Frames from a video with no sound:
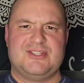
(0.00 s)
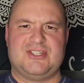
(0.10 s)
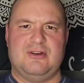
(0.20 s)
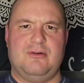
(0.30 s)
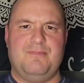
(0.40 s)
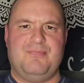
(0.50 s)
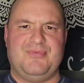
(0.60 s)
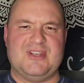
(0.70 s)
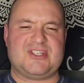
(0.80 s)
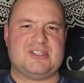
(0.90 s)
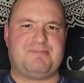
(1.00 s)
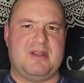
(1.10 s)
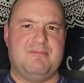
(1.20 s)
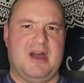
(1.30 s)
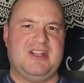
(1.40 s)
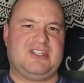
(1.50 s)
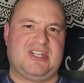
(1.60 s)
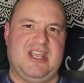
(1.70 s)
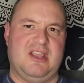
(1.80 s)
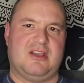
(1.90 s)
So, this has been my
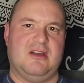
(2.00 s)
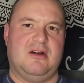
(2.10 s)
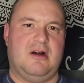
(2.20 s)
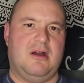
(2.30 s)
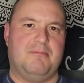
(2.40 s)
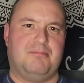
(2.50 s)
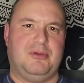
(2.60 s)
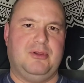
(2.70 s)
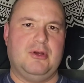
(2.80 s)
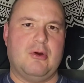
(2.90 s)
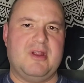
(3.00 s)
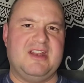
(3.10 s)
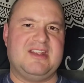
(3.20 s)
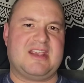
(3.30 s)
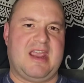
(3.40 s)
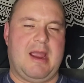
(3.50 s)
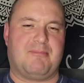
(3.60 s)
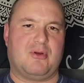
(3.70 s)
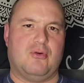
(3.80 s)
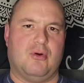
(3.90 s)
take on Pluto in
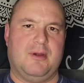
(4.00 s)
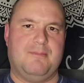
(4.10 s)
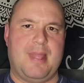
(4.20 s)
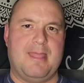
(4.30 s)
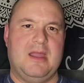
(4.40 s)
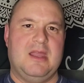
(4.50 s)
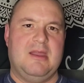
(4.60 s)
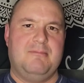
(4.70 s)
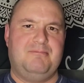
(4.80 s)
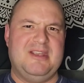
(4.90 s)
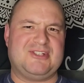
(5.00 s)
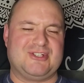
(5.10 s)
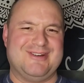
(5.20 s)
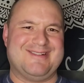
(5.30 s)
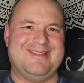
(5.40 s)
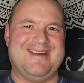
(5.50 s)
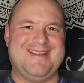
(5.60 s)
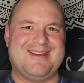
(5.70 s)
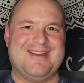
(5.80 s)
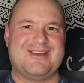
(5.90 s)
Capricorn. Be sure to
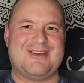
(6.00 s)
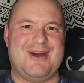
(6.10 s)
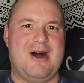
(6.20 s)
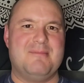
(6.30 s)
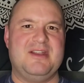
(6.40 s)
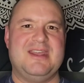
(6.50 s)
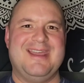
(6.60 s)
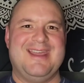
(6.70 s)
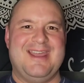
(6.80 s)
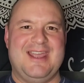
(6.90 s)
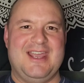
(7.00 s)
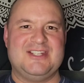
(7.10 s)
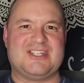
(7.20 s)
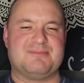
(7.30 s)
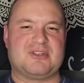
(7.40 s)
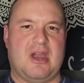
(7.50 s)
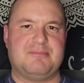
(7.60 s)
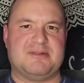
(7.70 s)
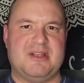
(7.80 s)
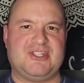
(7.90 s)
like, comment, and
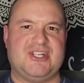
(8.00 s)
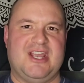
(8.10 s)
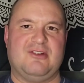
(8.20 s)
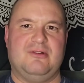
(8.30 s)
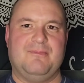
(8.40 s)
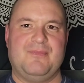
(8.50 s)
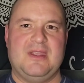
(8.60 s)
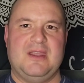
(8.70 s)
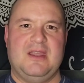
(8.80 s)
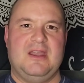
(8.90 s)
subscribe to my channel.